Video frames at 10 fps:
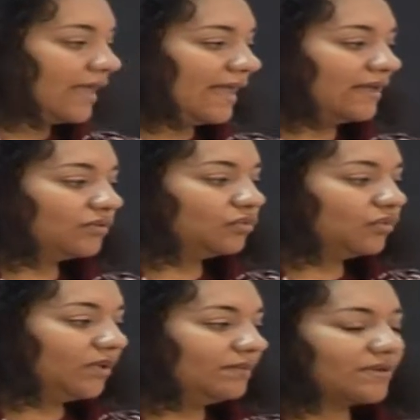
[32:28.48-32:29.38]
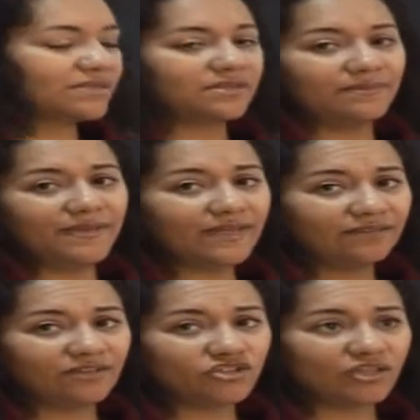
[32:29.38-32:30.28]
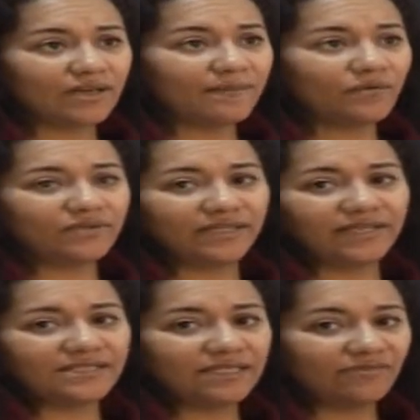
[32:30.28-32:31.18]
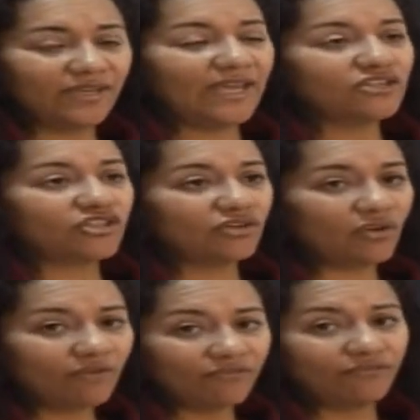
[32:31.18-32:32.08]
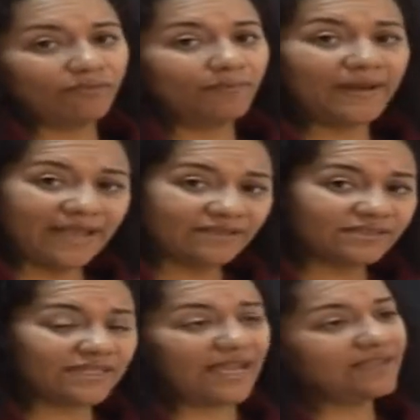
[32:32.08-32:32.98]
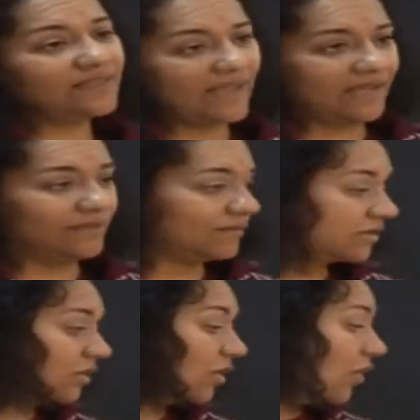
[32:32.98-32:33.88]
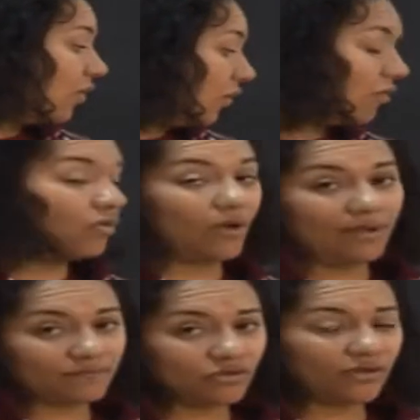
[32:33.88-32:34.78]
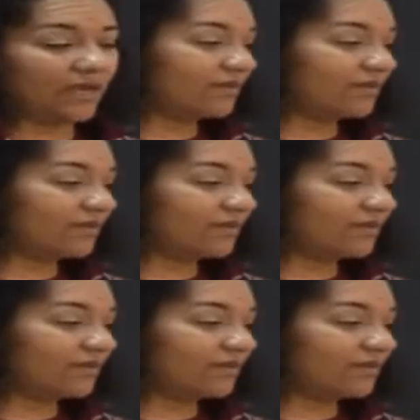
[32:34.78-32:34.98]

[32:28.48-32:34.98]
and we must pay attention about the classification of plants and animals. Oh, I'm sorry, I